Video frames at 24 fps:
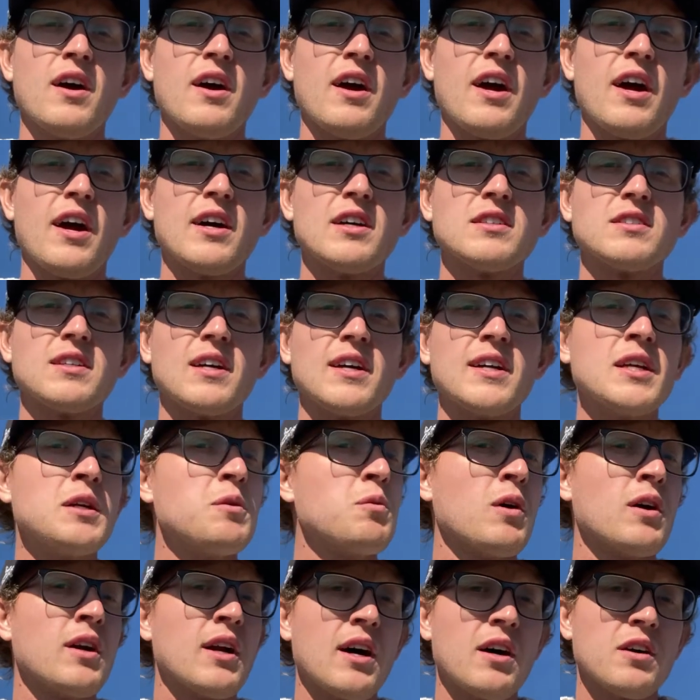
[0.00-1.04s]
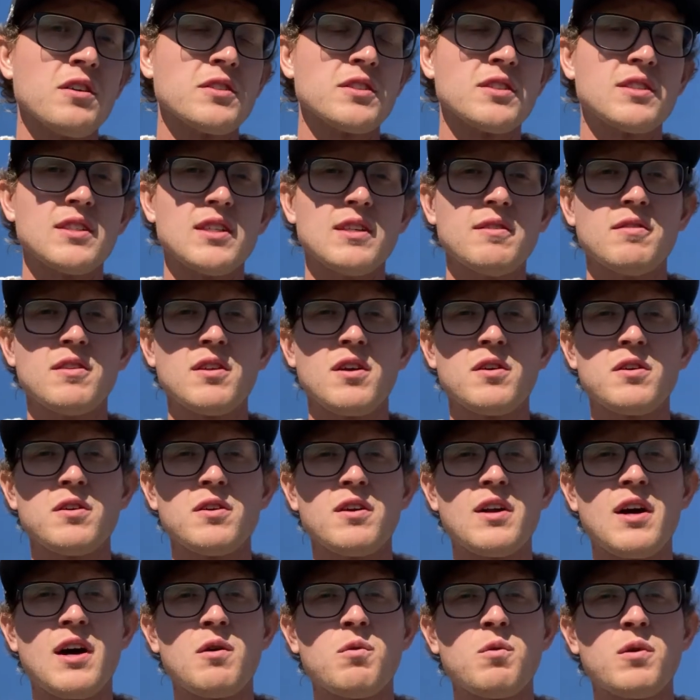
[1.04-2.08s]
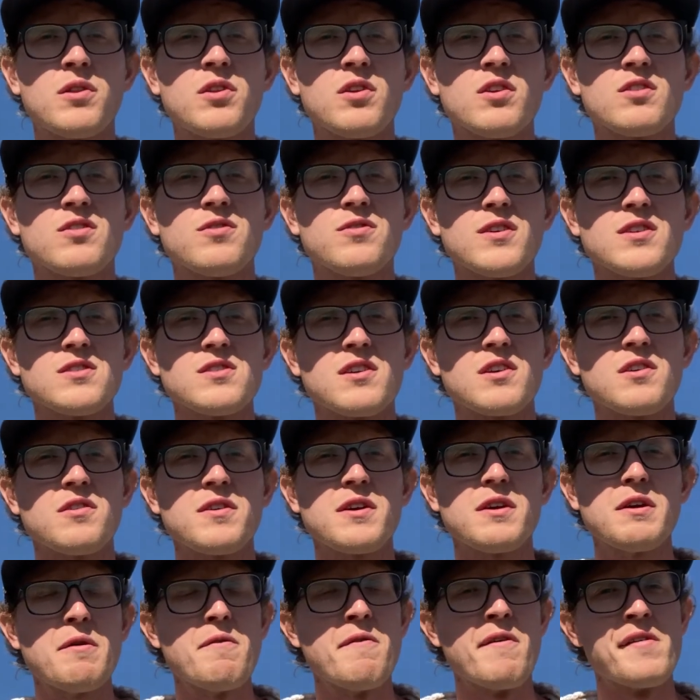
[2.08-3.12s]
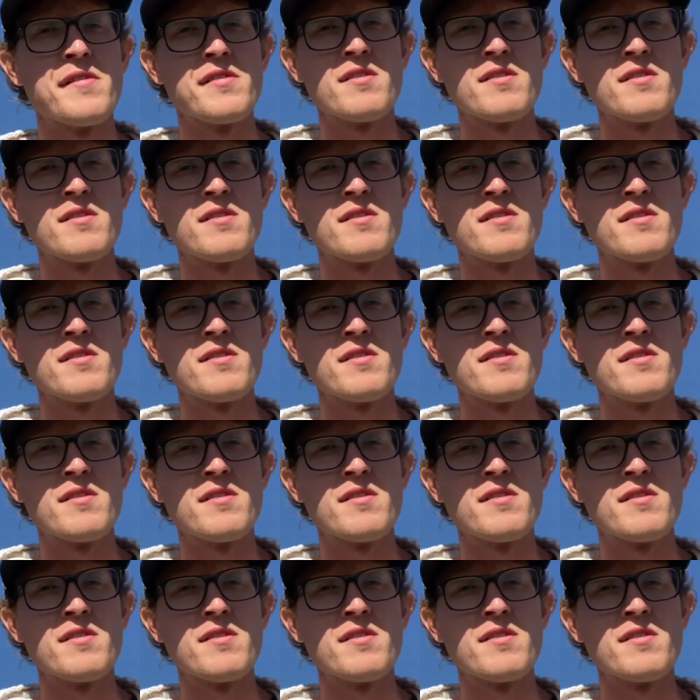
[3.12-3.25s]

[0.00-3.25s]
as anyone else, even though you're not with us physically.